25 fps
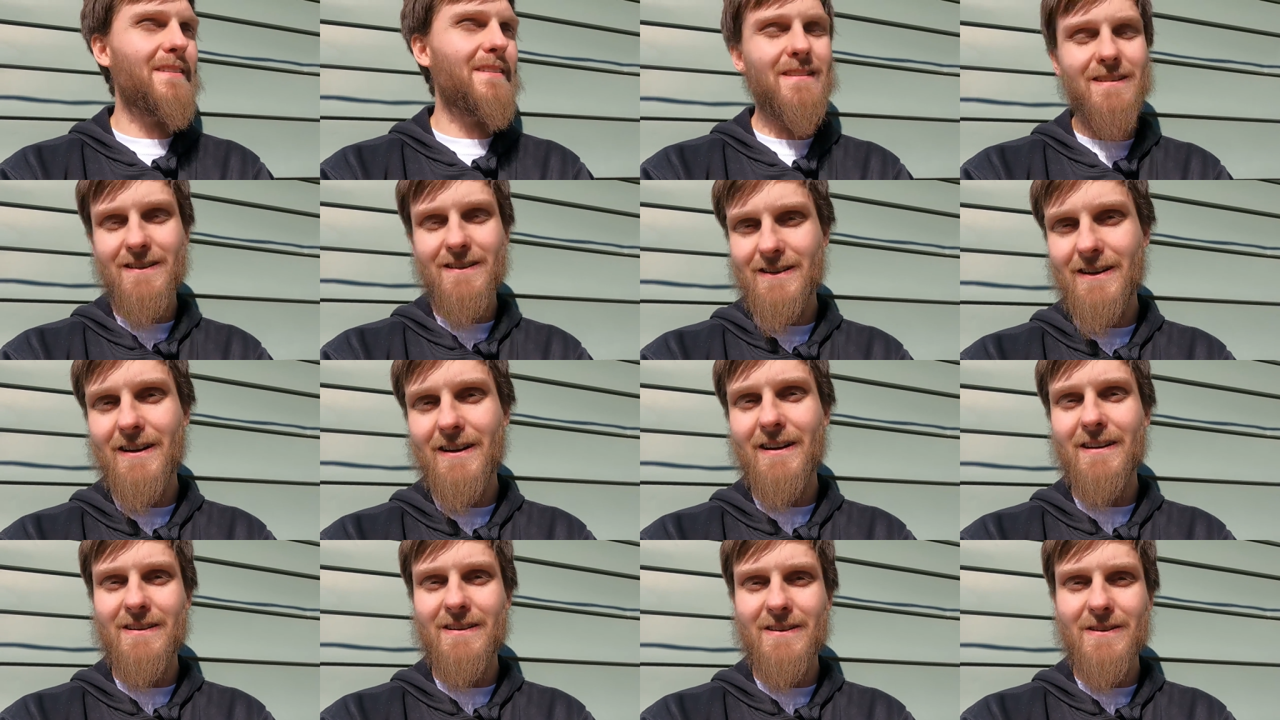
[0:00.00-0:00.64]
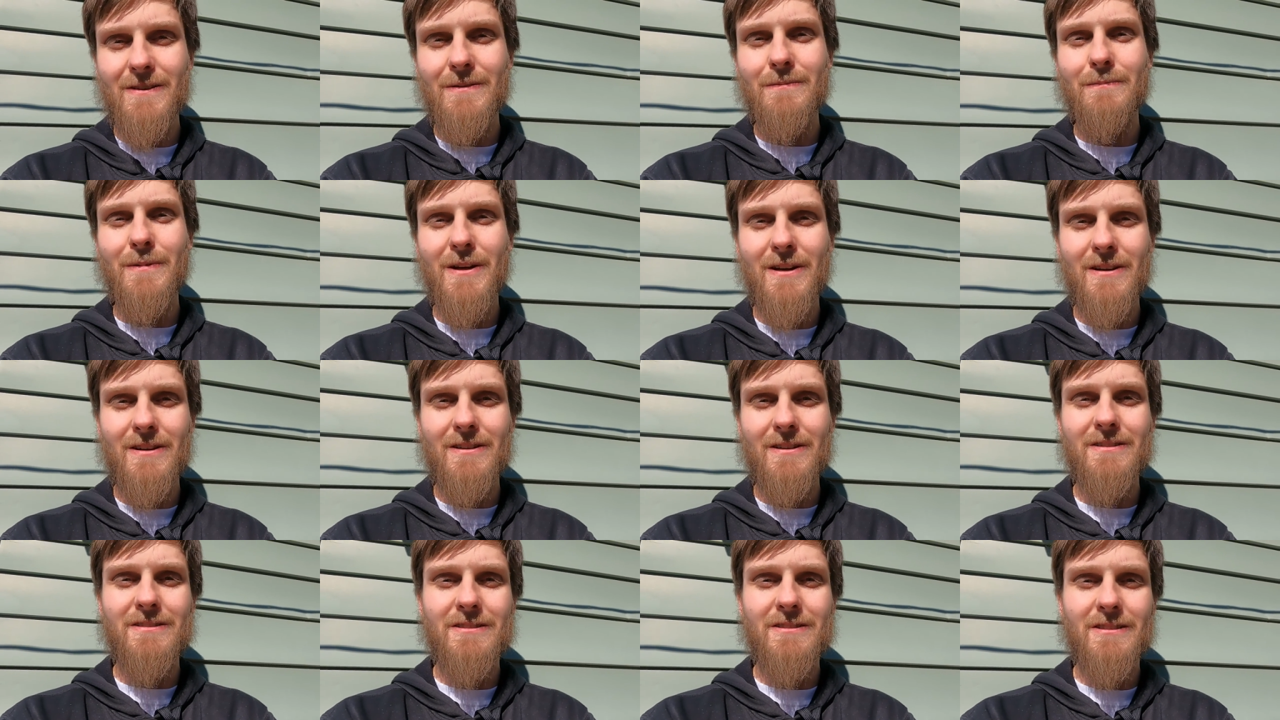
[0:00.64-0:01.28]
they got a good
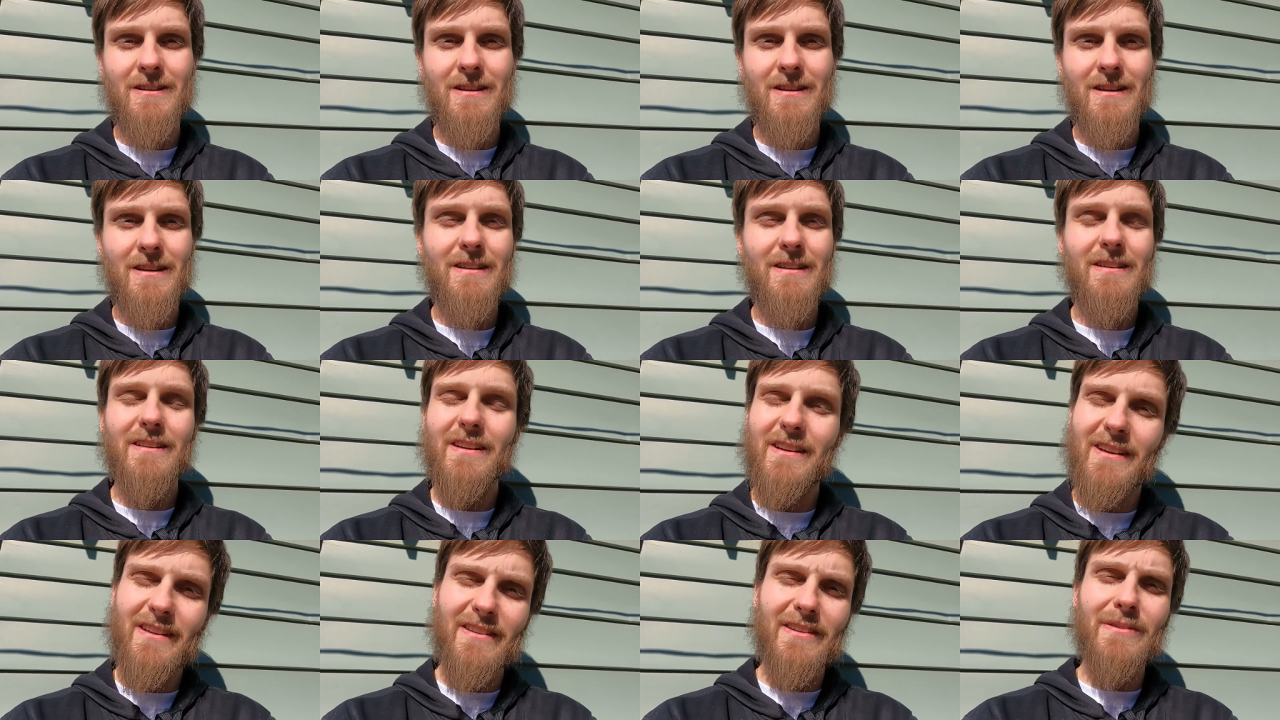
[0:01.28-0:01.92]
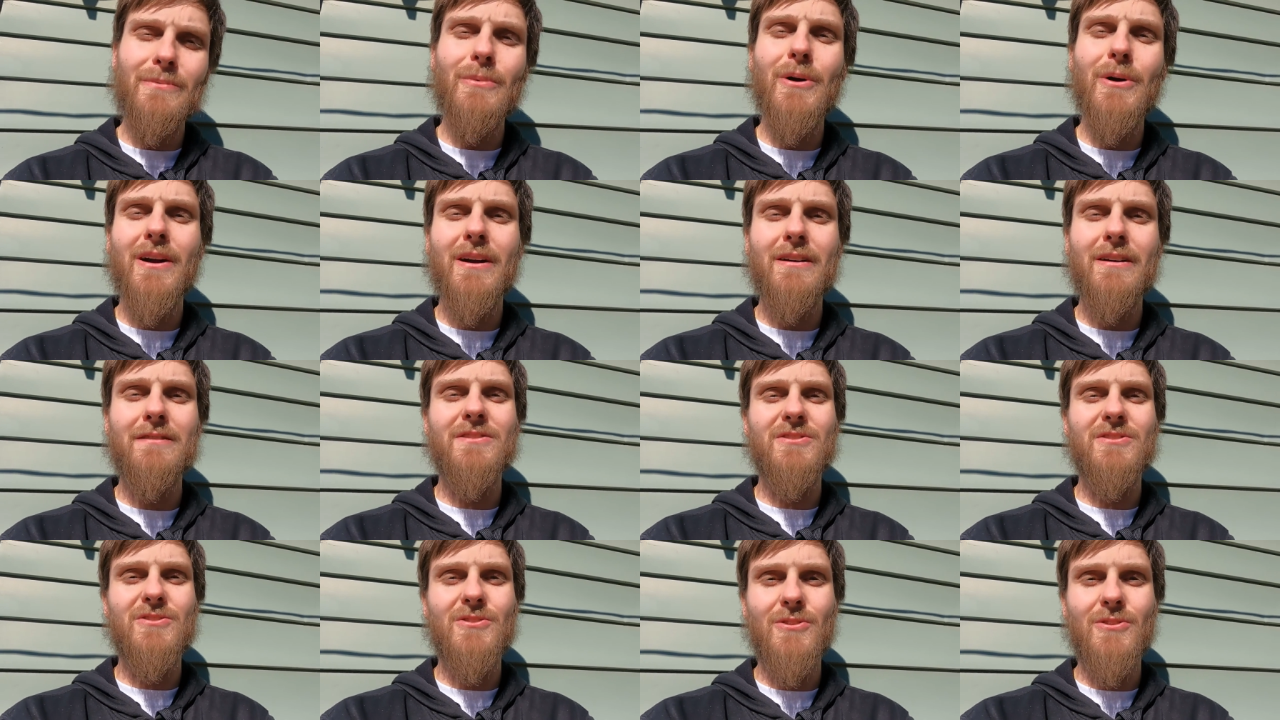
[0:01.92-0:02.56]
marriage yeah they might
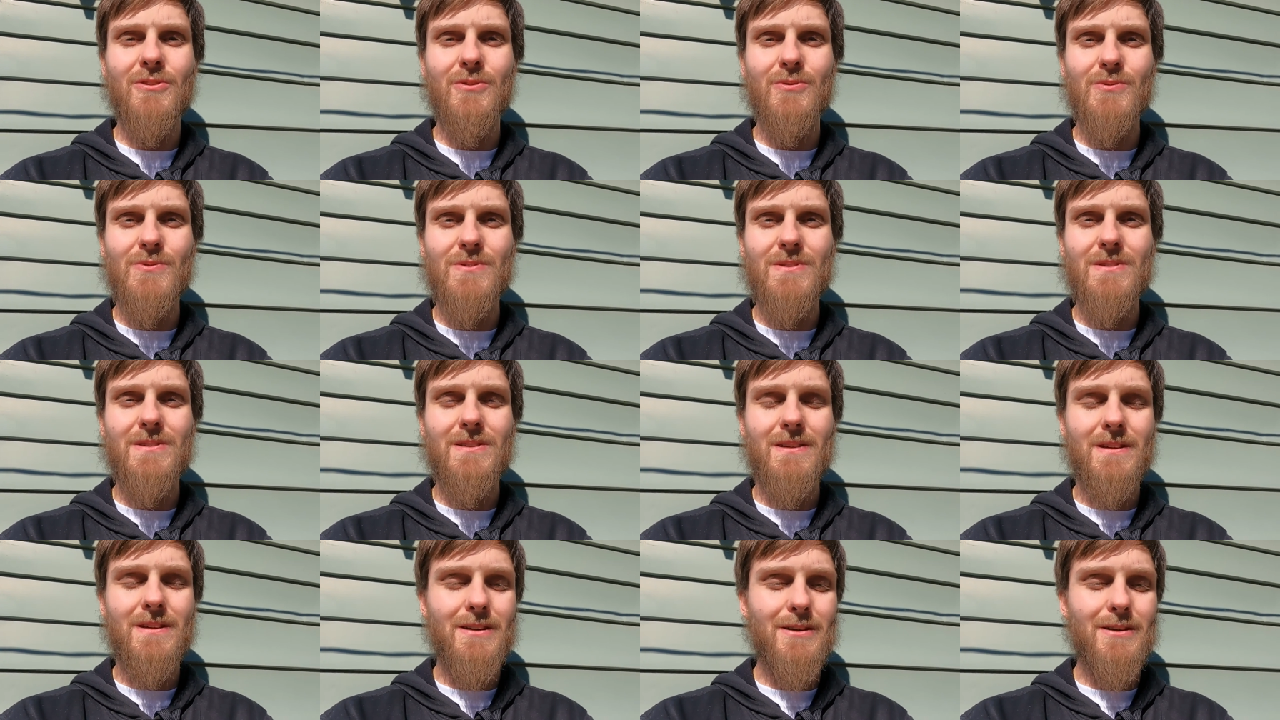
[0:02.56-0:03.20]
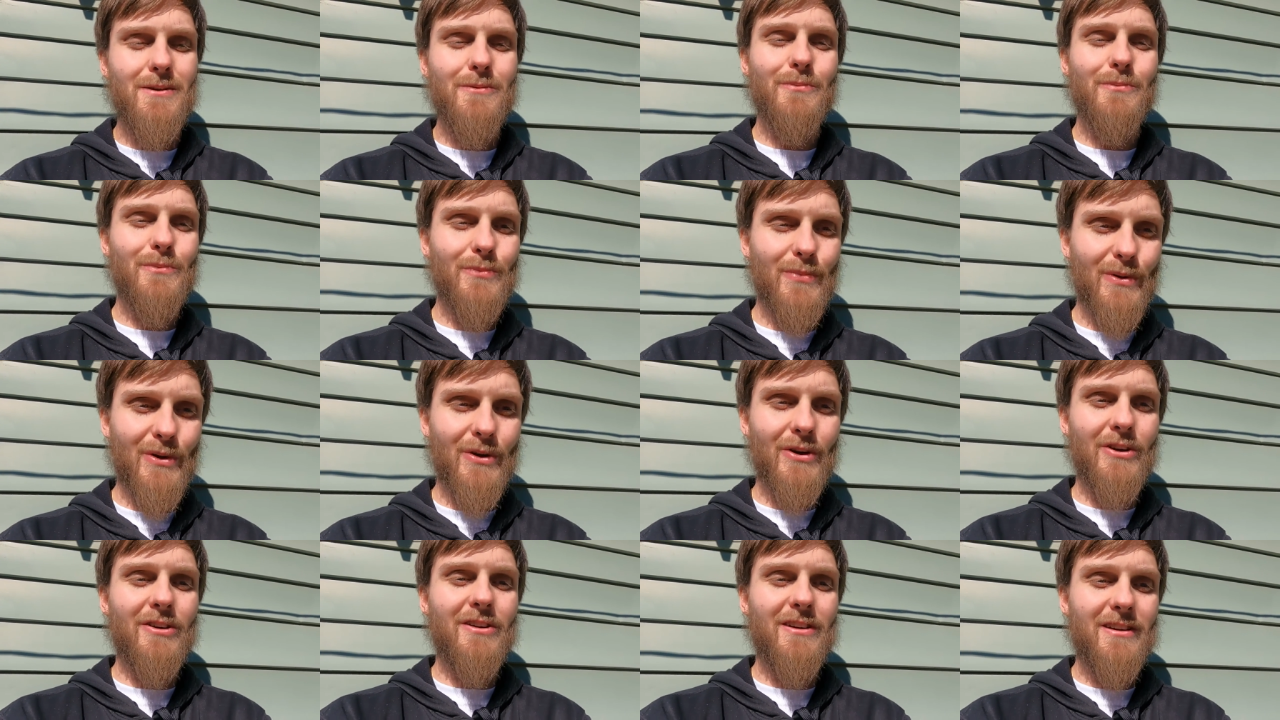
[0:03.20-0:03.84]
have struggles
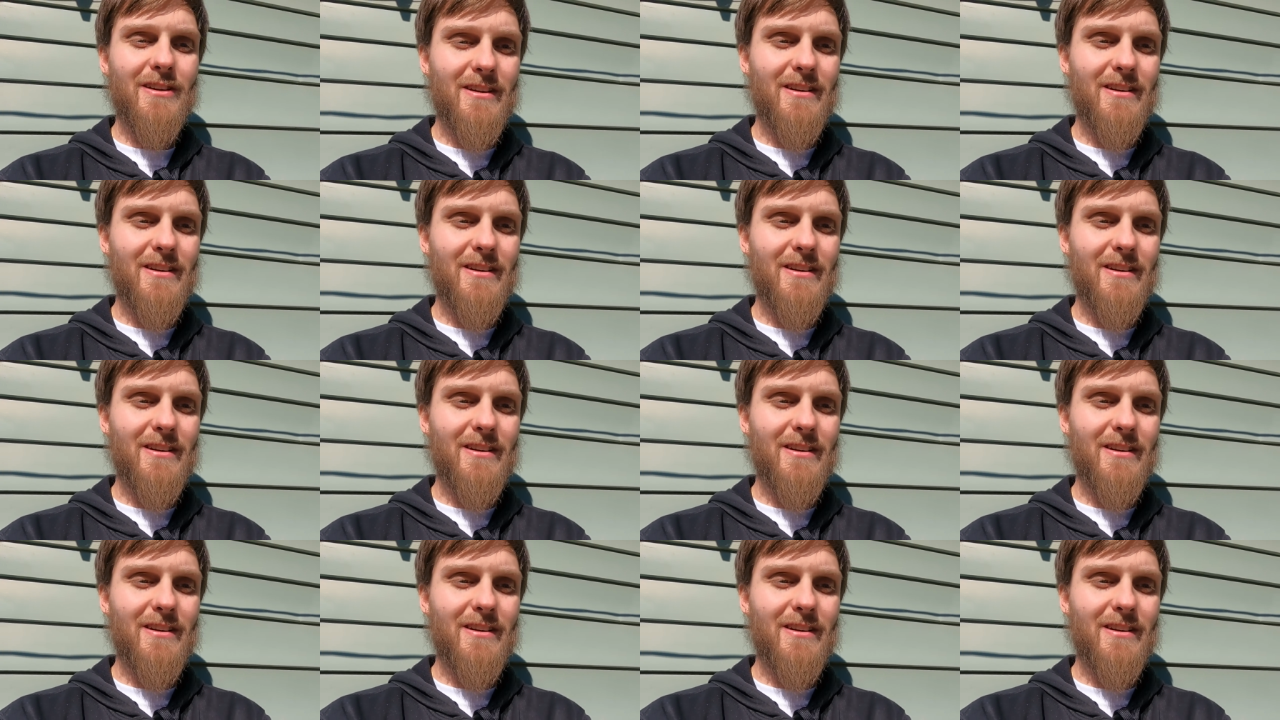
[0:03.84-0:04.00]
but